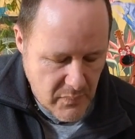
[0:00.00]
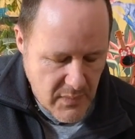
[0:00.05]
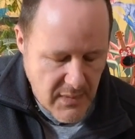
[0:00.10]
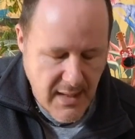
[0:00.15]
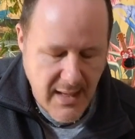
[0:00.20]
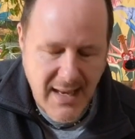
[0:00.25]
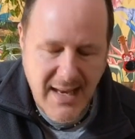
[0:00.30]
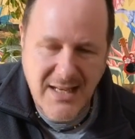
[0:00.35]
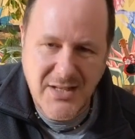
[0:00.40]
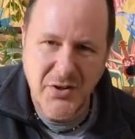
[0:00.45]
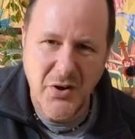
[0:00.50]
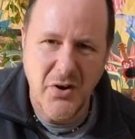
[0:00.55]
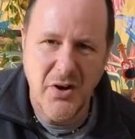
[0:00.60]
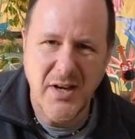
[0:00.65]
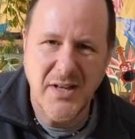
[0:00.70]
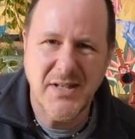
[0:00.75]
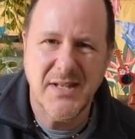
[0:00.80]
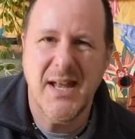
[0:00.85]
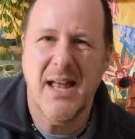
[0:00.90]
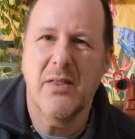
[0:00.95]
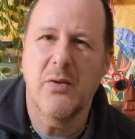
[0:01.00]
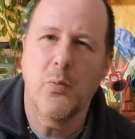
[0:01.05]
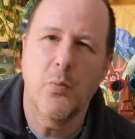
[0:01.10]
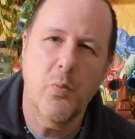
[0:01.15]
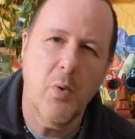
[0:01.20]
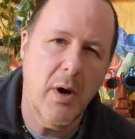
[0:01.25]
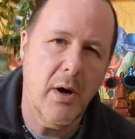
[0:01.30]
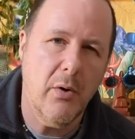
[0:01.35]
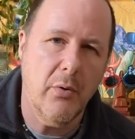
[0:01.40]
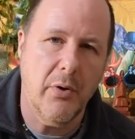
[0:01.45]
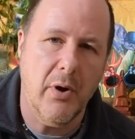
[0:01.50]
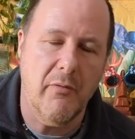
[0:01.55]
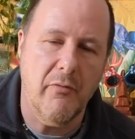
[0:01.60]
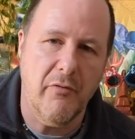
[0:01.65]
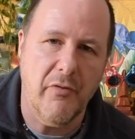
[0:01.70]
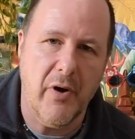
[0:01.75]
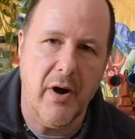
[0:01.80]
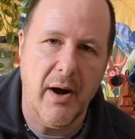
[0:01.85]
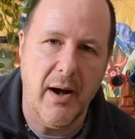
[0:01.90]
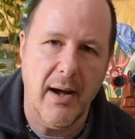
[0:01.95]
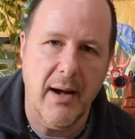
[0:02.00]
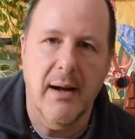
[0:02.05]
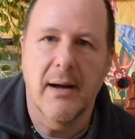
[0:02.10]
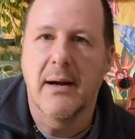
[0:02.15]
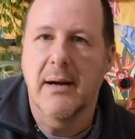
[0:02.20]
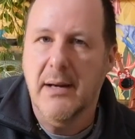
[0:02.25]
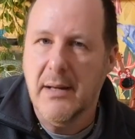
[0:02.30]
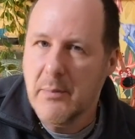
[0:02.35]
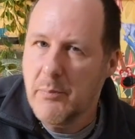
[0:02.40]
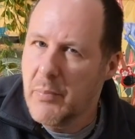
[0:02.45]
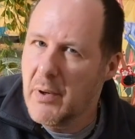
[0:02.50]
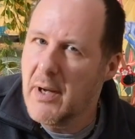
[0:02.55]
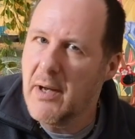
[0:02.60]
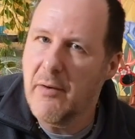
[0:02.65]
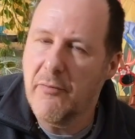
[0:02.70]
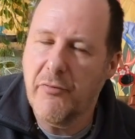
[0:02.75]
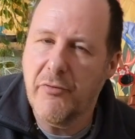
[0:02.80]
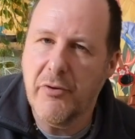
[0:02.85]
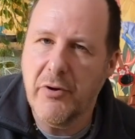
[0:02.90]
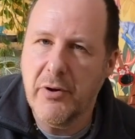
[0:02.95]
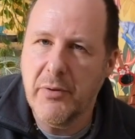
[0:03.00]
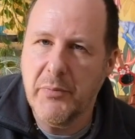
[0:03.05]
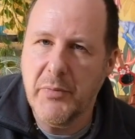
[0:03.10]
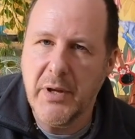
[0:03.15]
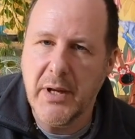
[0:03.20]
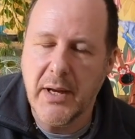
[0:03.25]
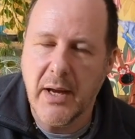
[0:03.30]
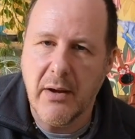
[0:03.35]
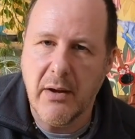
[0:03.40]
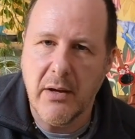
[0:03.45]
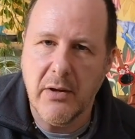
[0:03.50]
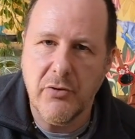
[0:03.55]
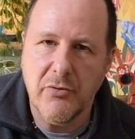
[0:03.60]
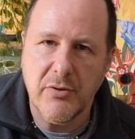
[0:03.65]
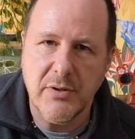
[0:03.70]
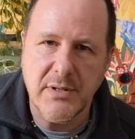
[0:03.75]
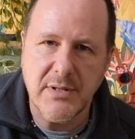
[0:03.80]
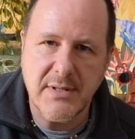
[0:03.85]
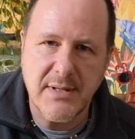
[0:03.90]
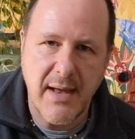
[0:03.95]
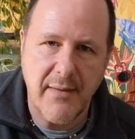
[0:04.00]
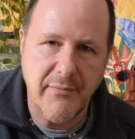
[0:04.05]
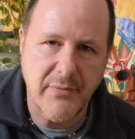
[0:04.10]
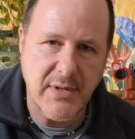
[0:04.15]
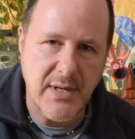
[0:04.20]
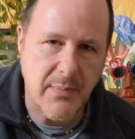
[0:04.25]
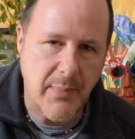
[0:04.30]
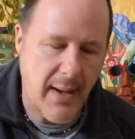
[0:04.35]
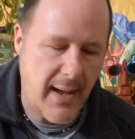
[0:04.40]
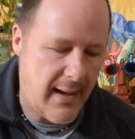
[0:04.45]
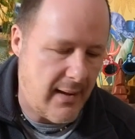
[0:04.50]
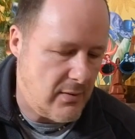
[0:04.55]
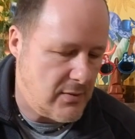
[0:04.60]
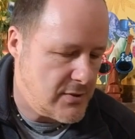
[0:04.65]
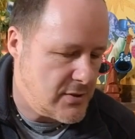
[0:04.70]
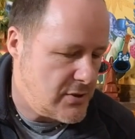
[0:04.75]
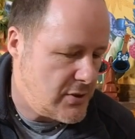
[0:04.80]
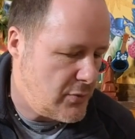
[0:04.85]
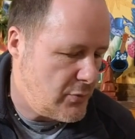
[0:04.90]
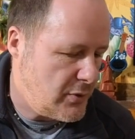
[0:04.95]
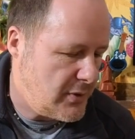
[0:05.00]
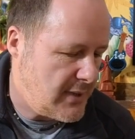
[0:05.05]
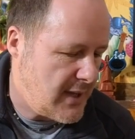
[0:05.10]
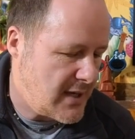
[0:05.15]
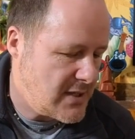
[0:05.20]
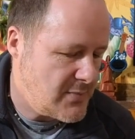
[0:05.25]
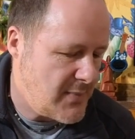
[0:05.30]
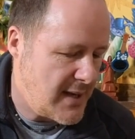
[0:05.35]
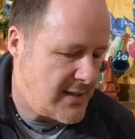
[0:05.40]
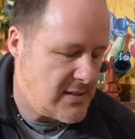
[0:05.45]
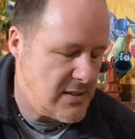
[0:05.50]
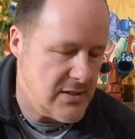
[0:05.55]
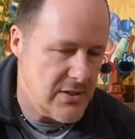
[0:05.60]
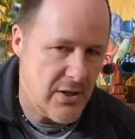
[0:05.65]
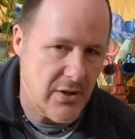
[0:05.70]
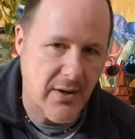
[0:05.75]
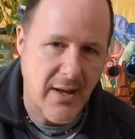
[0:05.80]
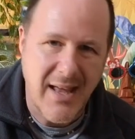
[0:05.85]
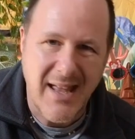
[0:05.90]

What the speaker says: It's not going to set the world on fire, but for, you know, £170 you wouldn't expect it to.